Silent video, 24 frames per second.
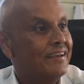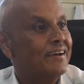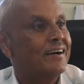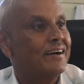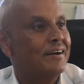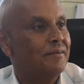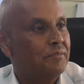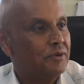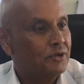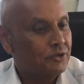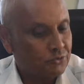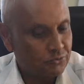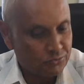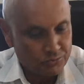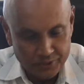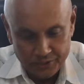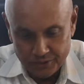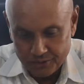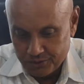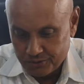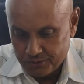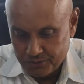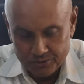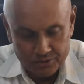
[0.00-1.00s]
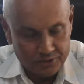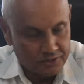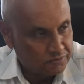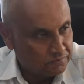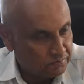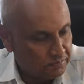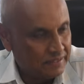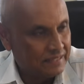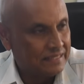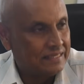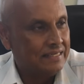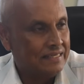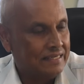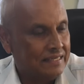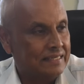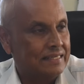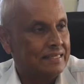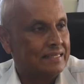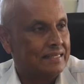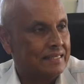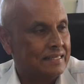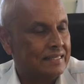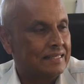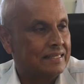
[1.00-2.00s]
Yeah, because we used to speak
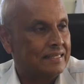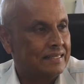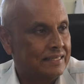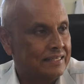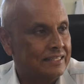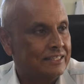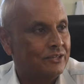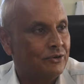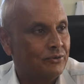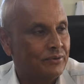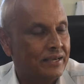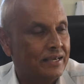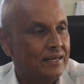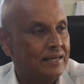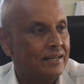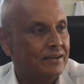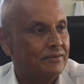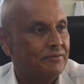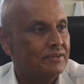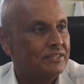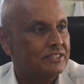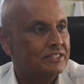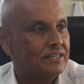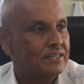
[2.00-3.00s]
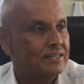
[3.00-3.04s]
in the Itoke language